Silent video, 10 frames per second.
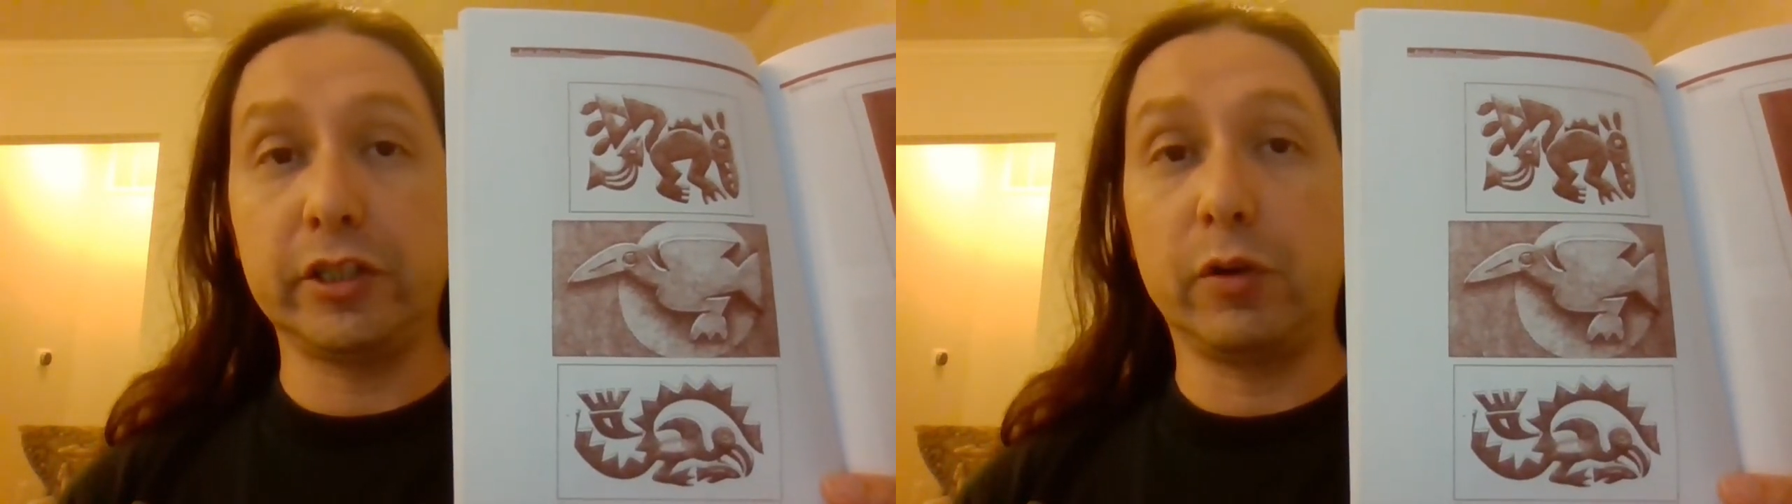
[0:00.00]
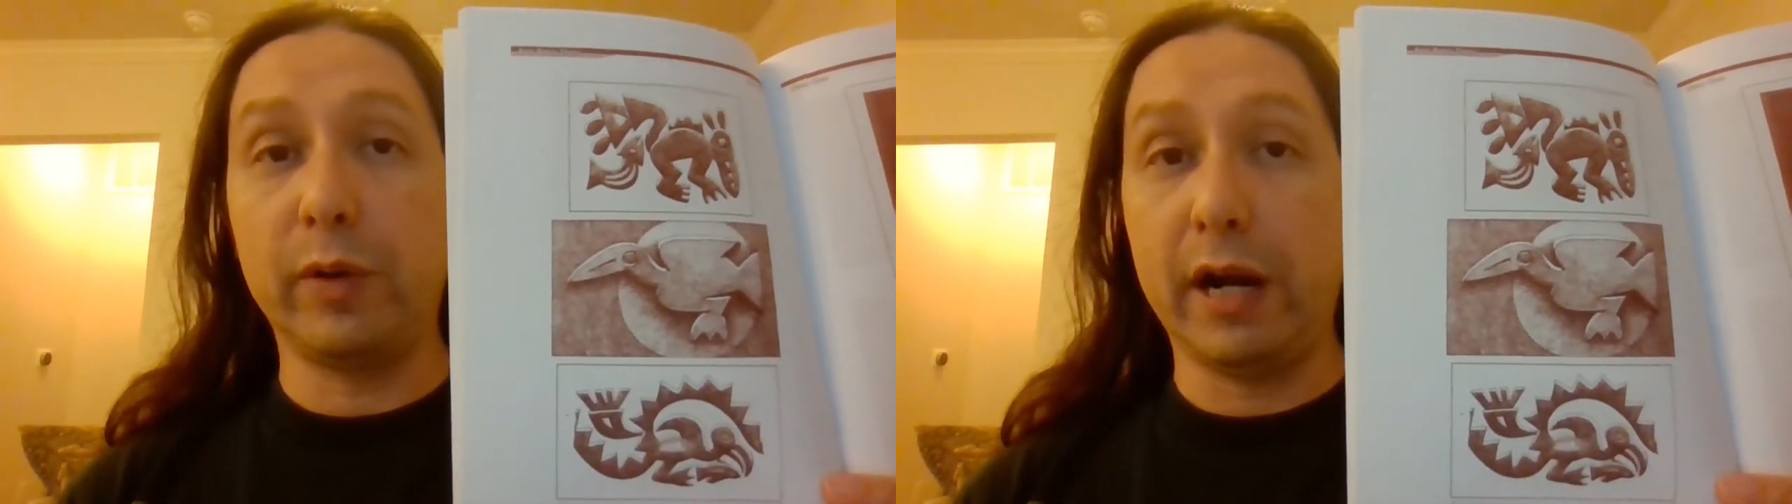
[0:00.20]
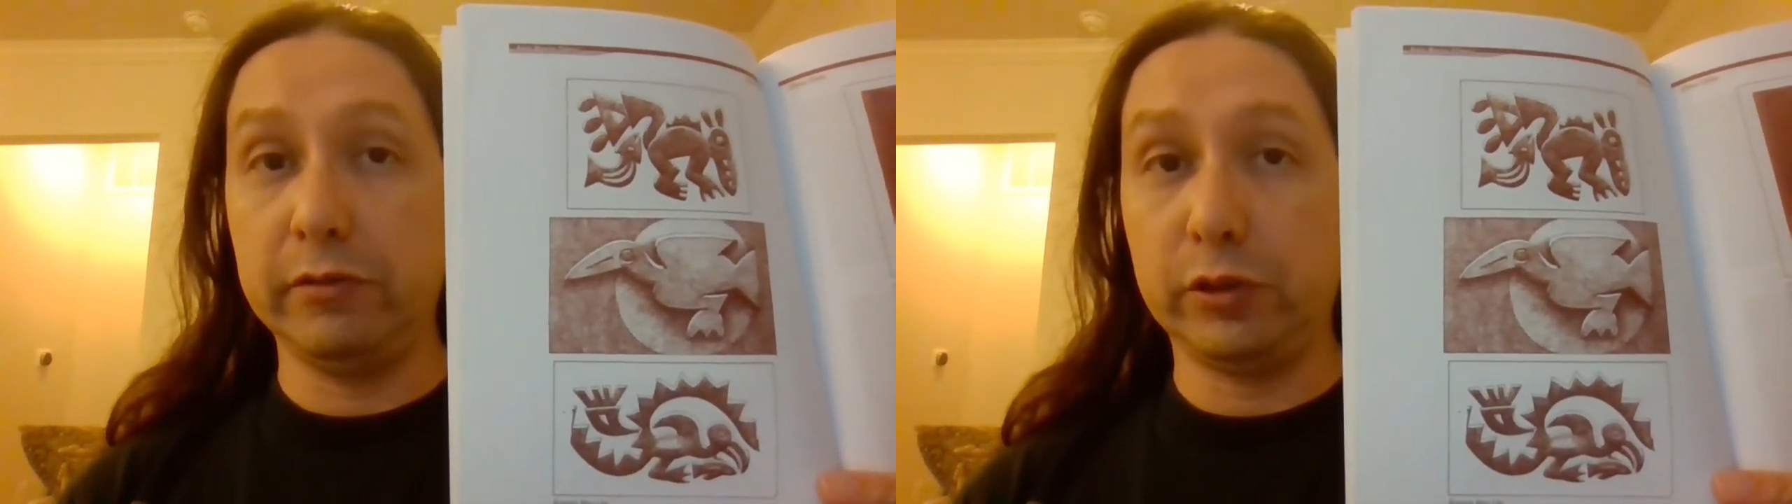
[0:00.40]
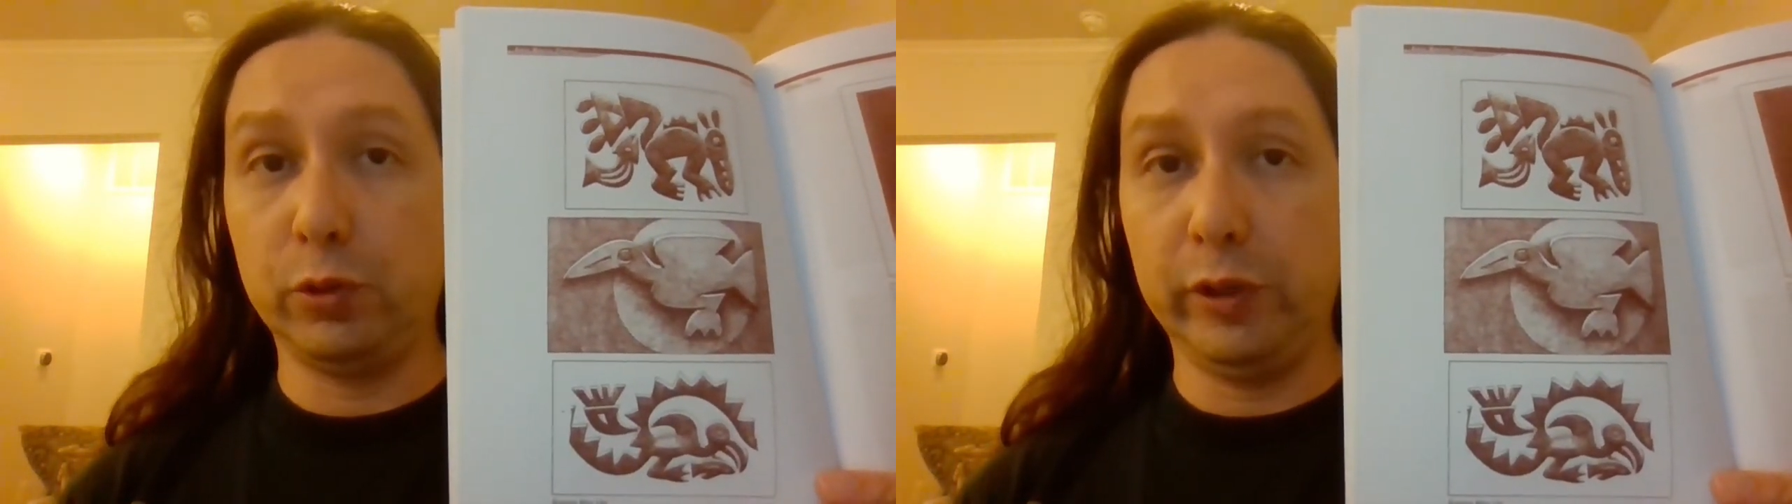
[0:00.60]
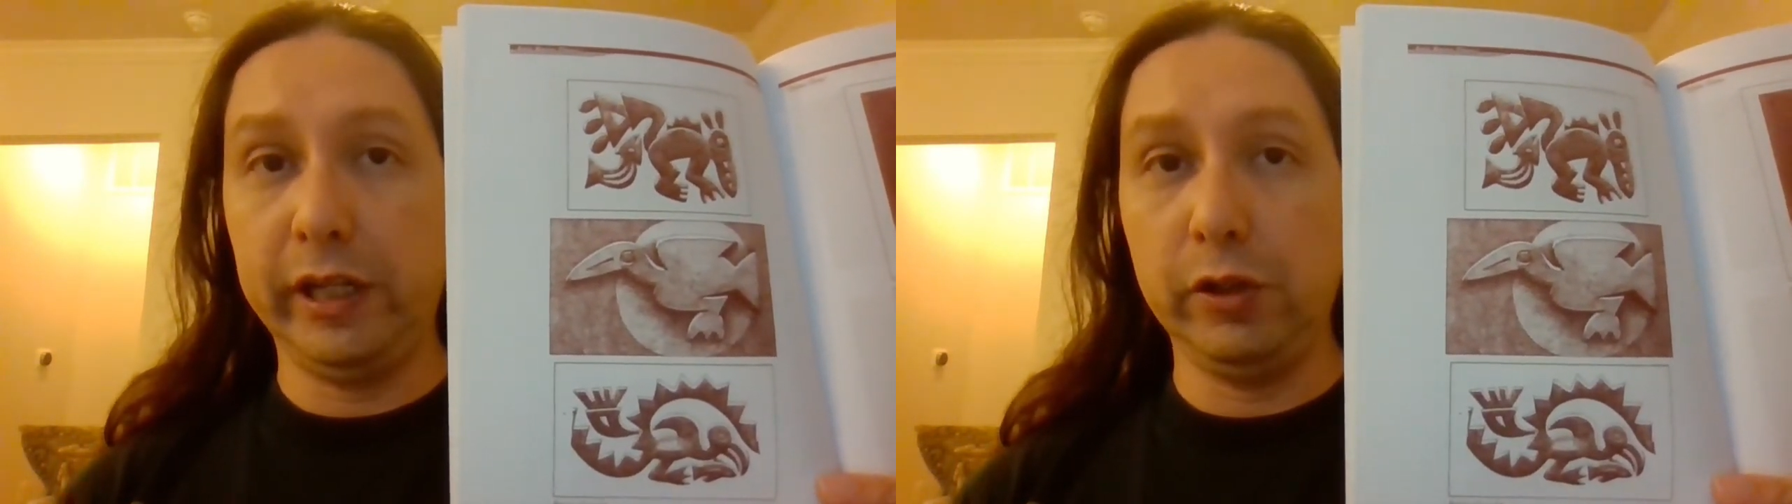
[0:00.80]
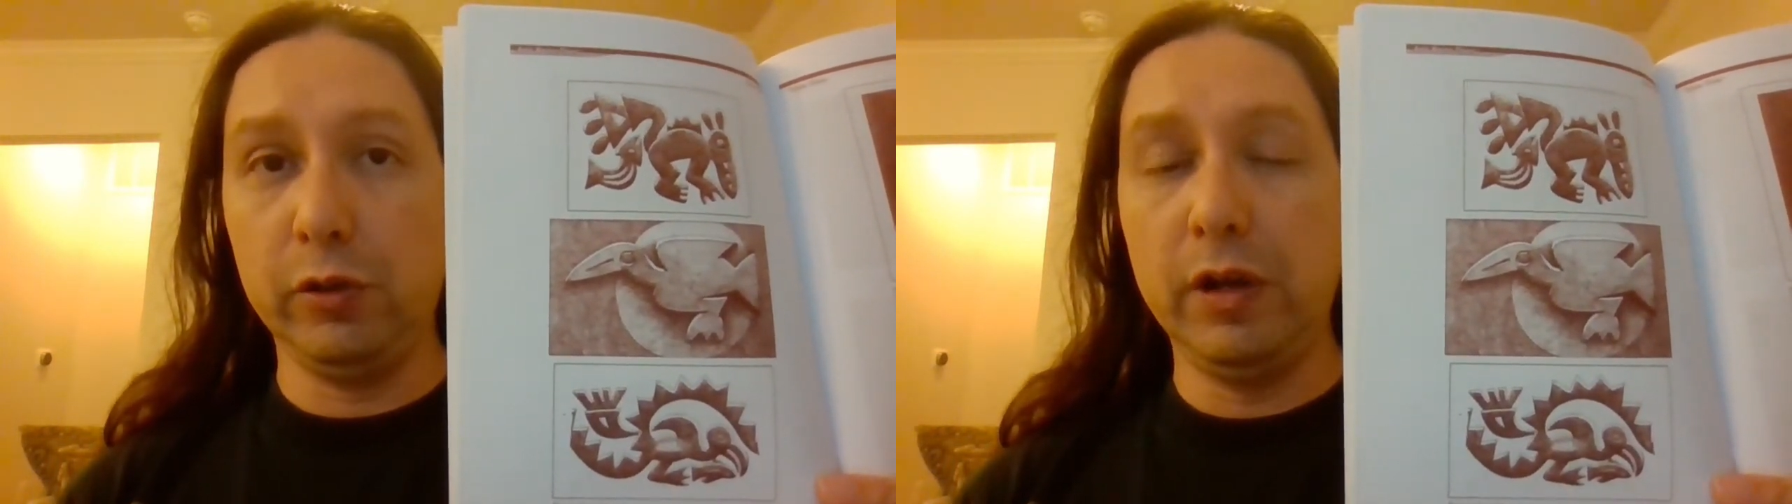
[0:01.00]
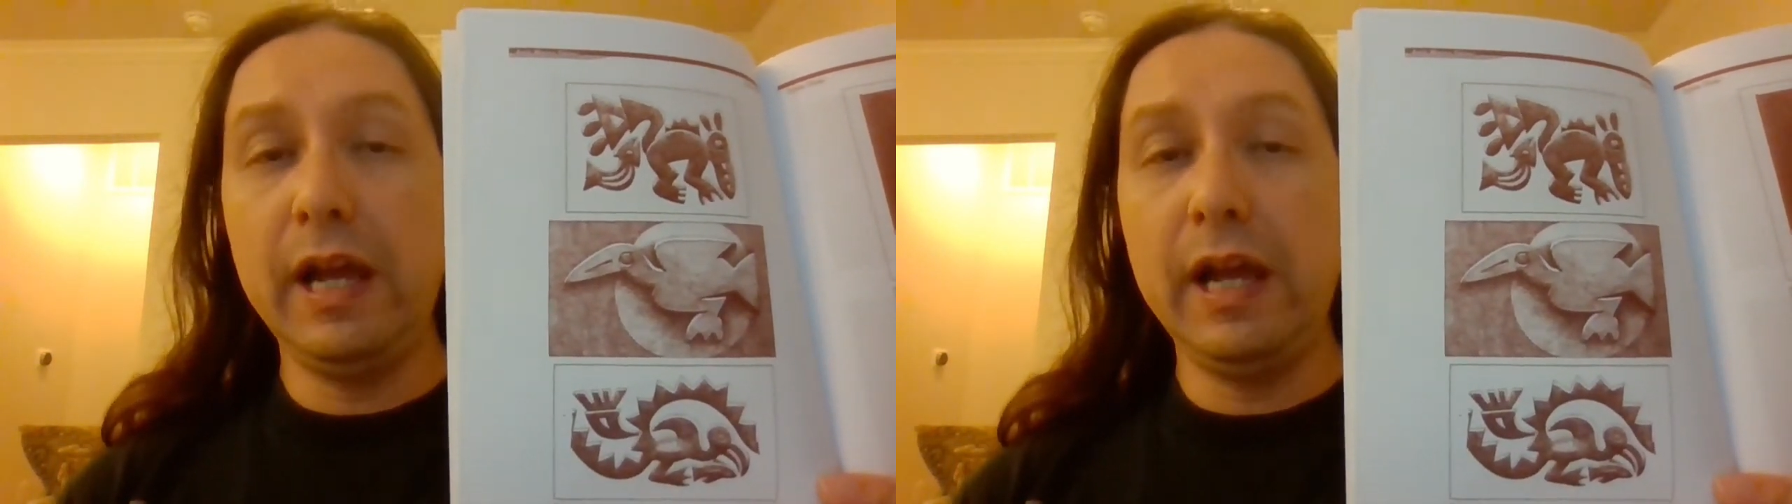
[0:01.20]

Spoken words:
around Trujillo.